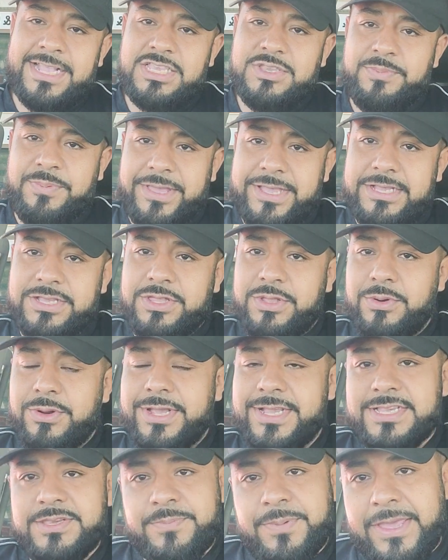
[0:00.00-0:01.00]
speaks through
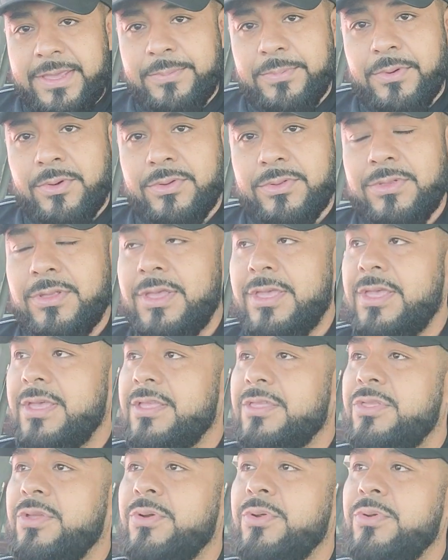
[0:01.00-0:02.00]
his people,
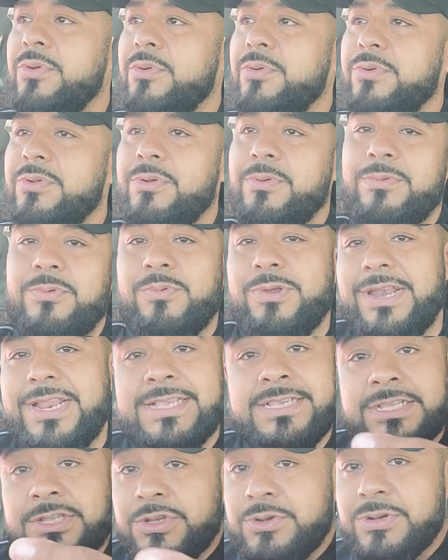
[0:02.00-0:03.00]
we
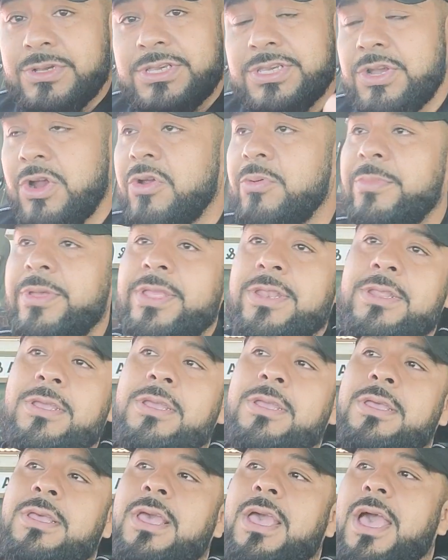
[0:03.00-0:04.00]
listen to a sermon,
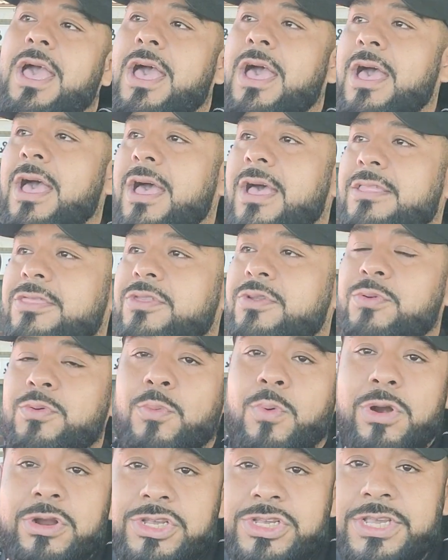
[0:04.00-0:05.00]
through
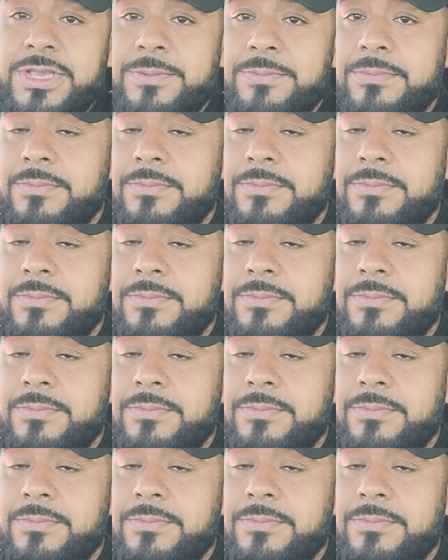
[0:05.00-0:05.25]
worship,